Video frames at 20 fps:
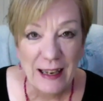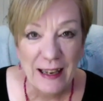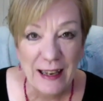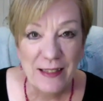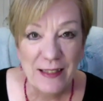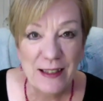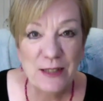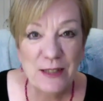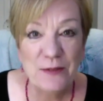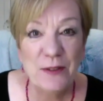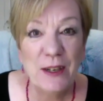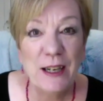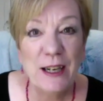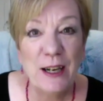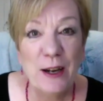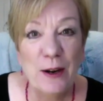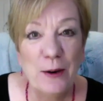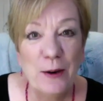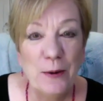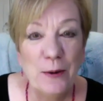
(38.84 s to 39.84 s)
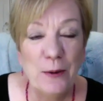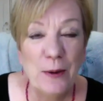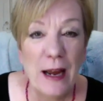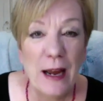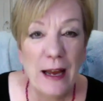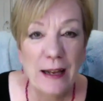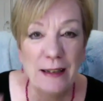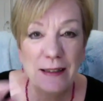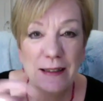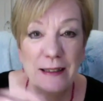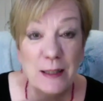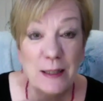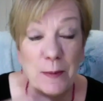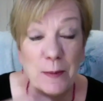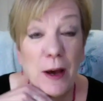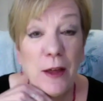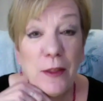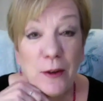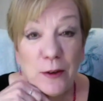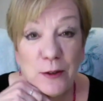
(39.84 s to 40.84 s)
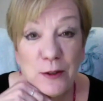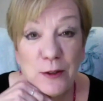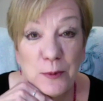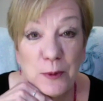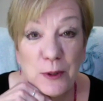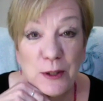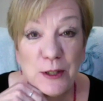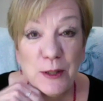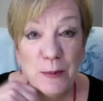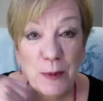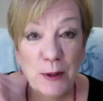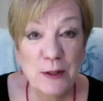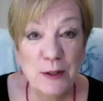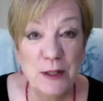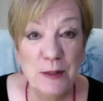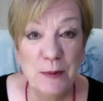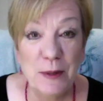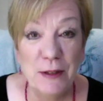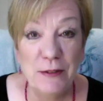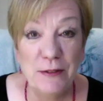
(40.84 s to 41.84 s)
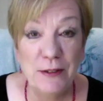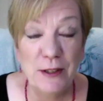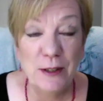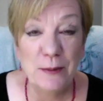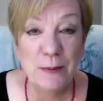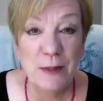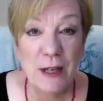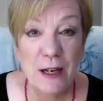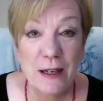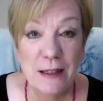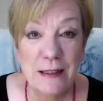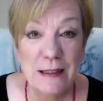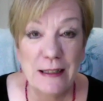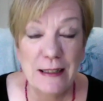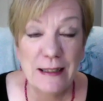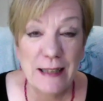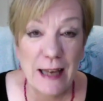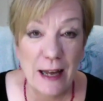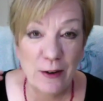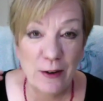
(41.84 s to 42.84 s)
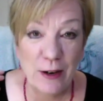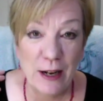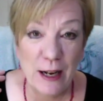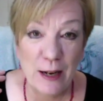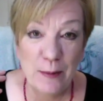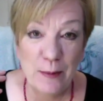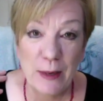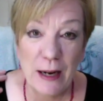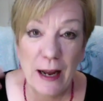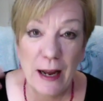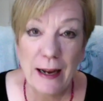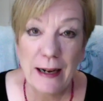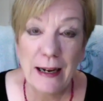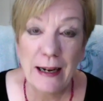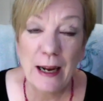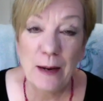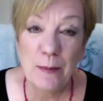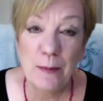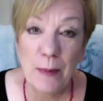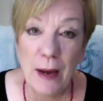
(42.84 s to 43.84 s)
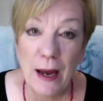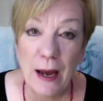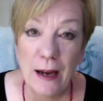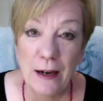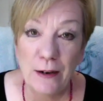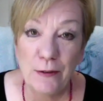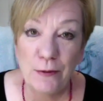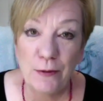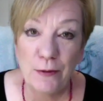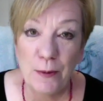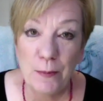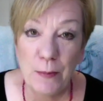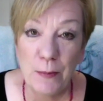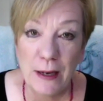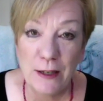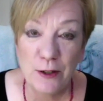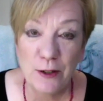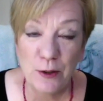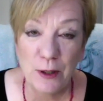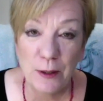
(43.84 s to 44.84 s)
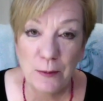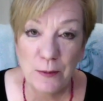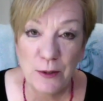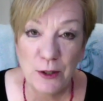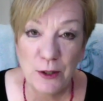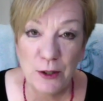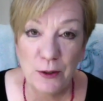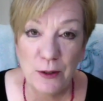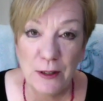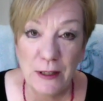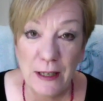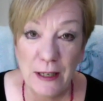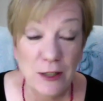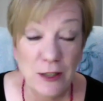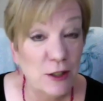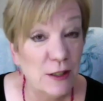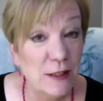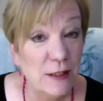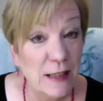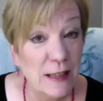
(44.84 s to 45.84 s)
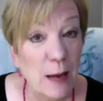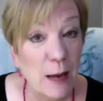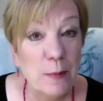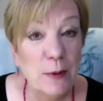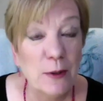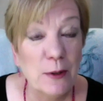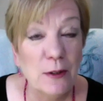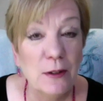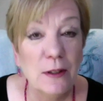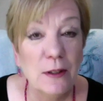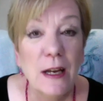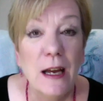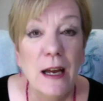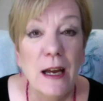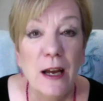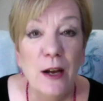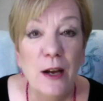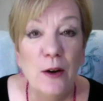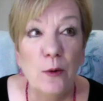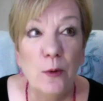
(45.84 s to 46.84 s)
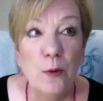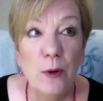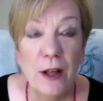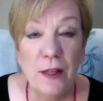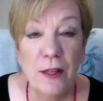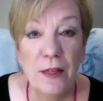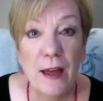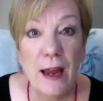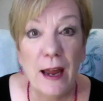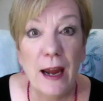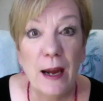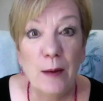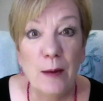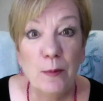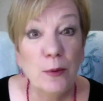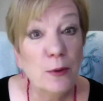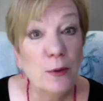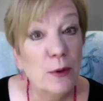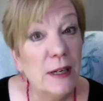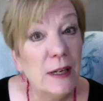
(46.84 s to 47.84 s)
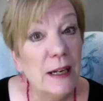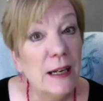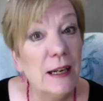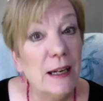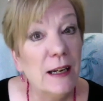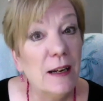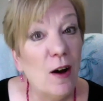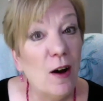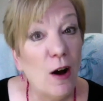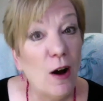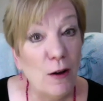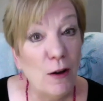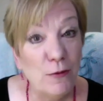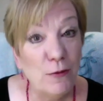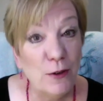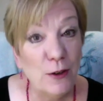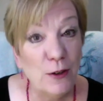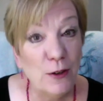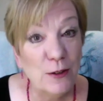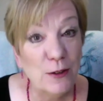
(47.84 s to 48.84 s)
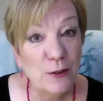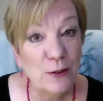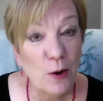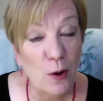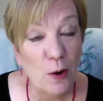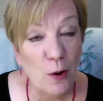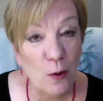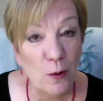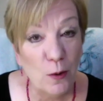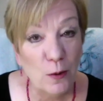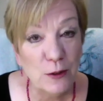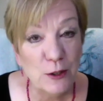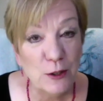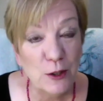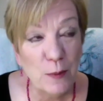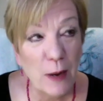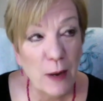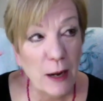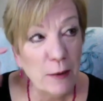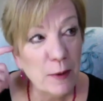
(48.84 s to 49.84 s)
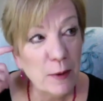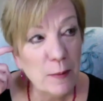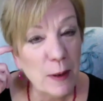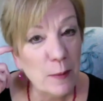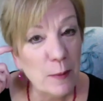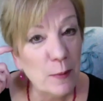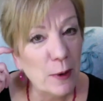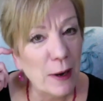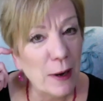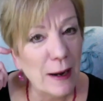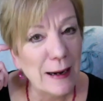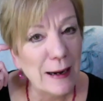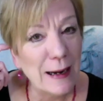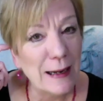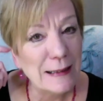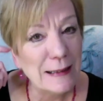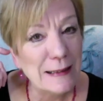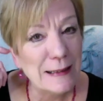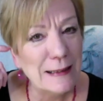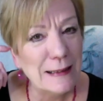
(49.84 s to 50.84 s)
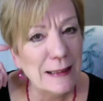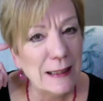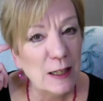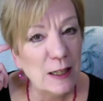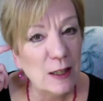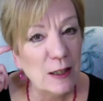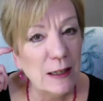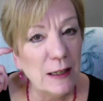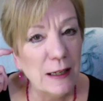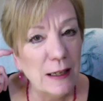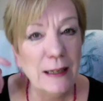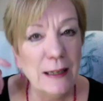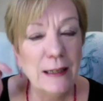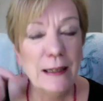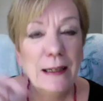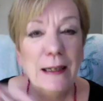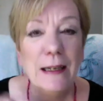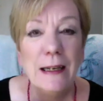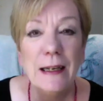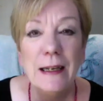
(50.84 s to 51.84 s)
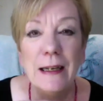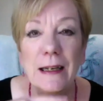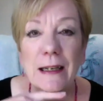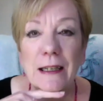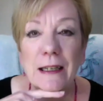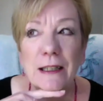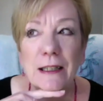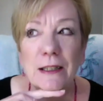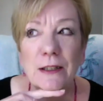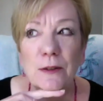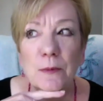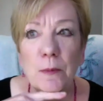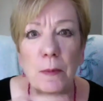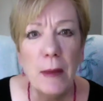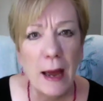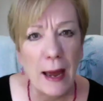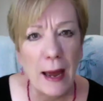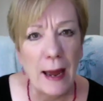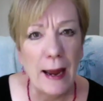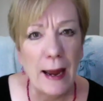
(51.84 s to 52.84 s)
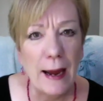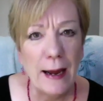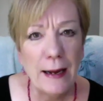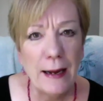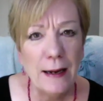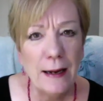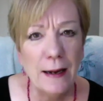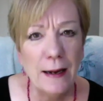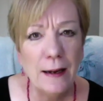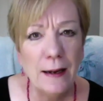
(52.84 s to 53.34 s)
this video and some others were supposed to be filmed on Saturday, but I came back from my trip to the nation's capital with a pretty awful cold. You might remember I got sick in May,